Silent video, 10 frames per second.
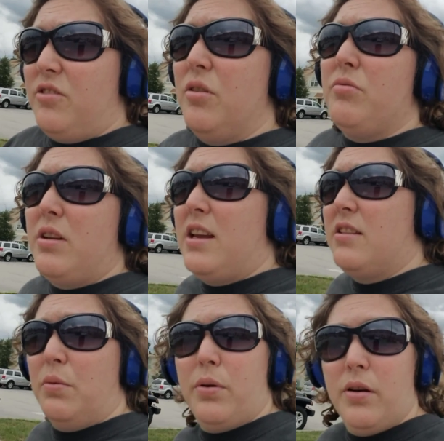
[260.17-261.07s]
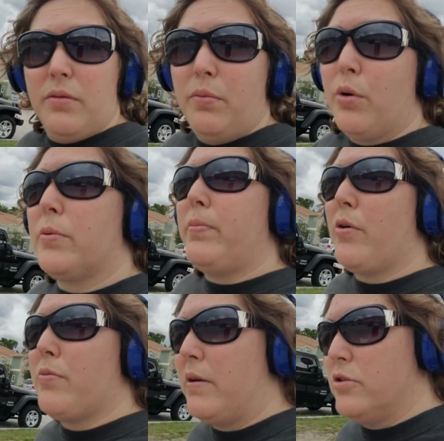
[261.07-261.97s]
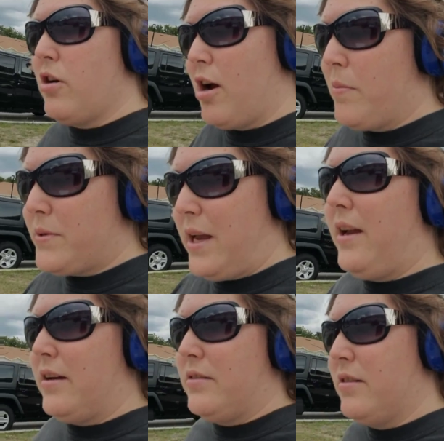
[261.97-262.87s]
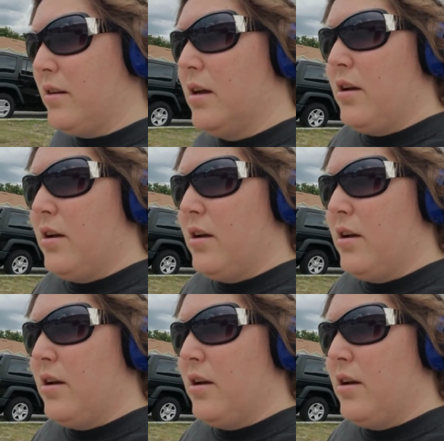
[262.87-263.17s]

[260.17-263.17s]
do need to work both my jobs and